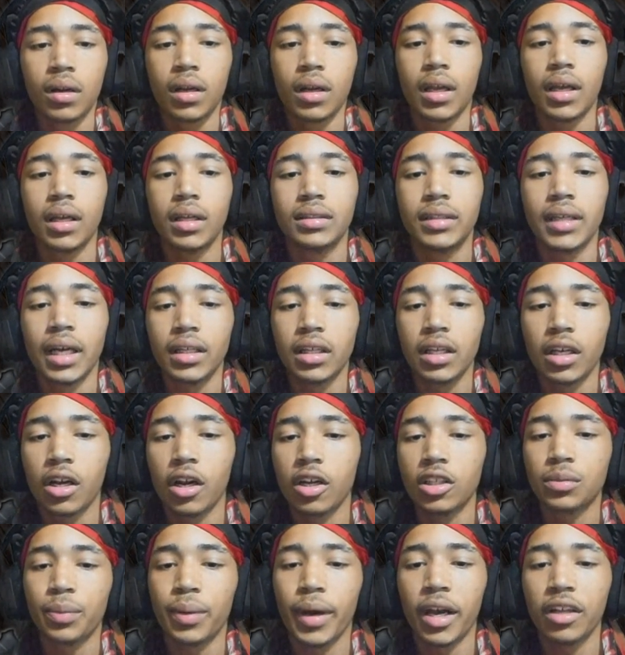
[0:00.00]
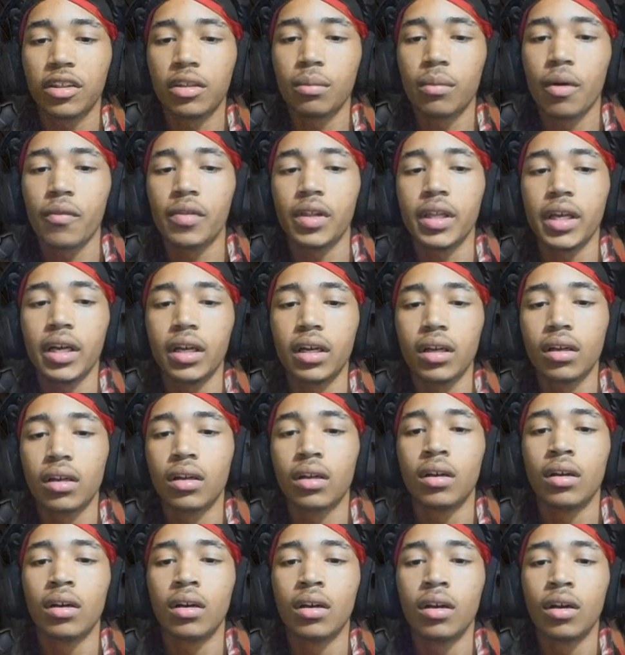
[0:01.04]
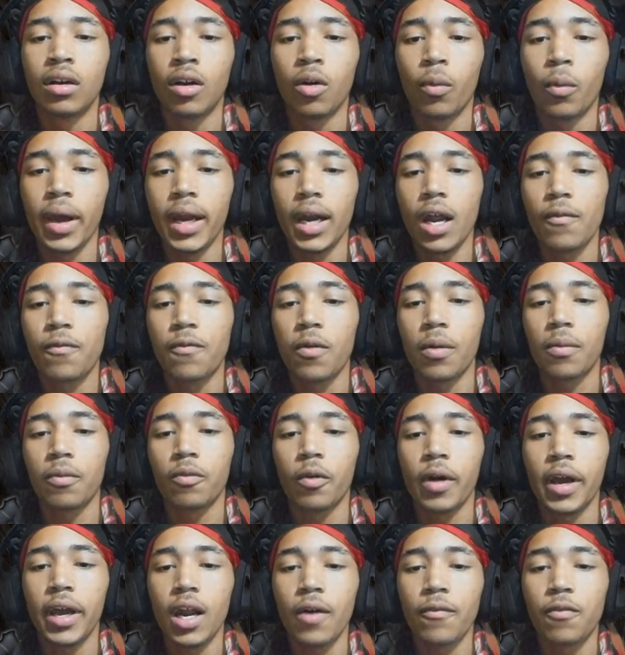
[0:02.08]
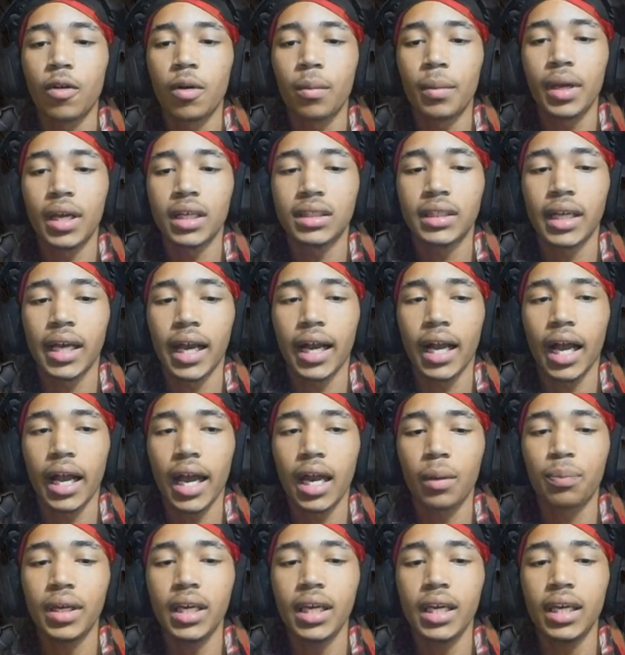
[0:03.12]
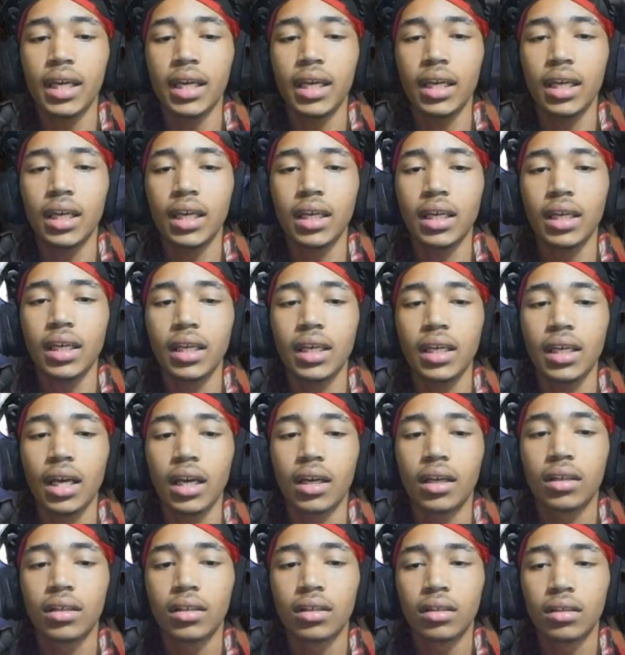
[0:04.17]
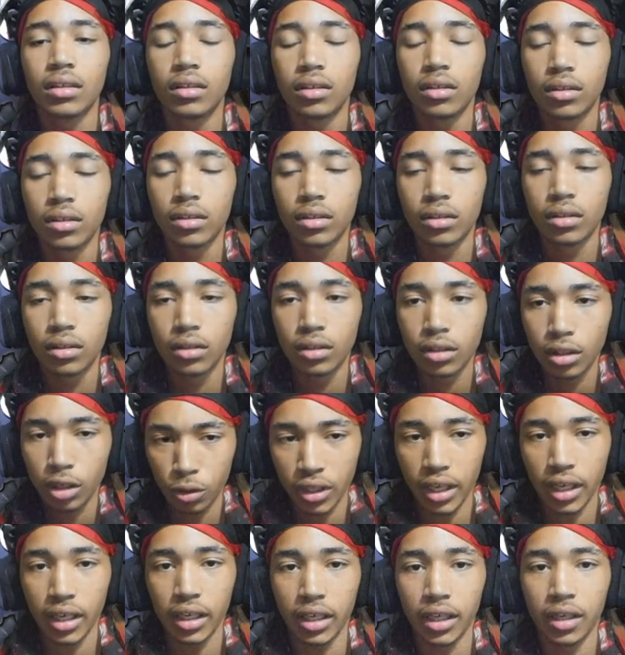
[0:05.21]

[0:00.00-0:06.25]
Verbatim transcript: Is that the girl's bathroom over there? Wait up for wait up for me a sec. I gotta pee. Okay.